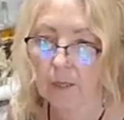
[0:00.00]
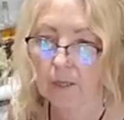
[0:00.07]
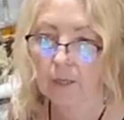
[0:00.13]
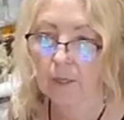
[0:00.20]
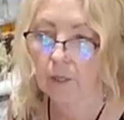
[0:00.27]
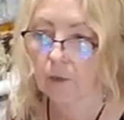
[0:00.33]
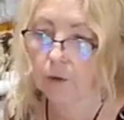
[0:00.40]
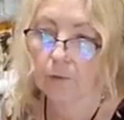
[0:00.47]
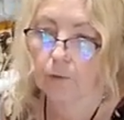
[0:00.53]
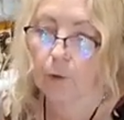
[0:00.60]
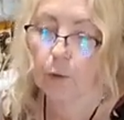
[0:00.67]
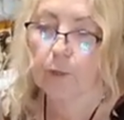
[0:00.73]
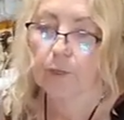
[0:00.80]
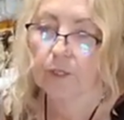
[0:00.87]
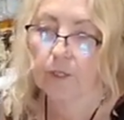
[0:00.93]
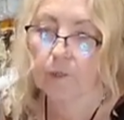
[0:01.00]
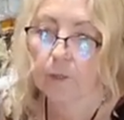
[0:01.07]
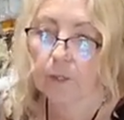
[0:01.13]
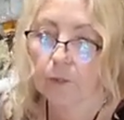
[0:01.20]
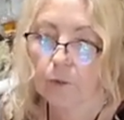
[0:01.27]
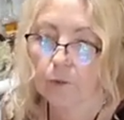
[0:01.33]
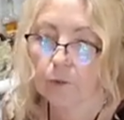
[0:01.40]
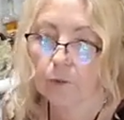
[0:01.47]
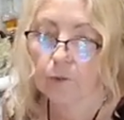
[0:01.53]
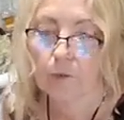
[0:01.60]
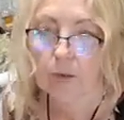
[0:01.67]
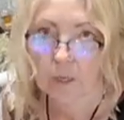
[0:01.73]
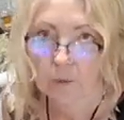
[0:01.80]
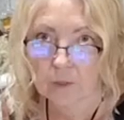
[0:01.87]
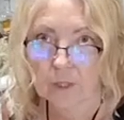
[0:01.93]
You know, of course they've been used for
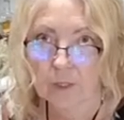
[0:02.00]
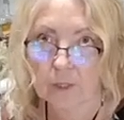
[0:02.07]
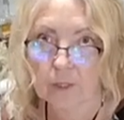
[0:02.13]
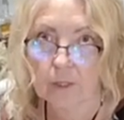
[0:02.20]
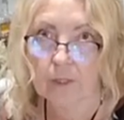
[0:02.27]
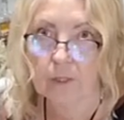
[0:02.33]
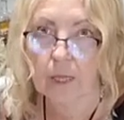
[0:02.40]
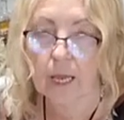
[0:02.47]
viruses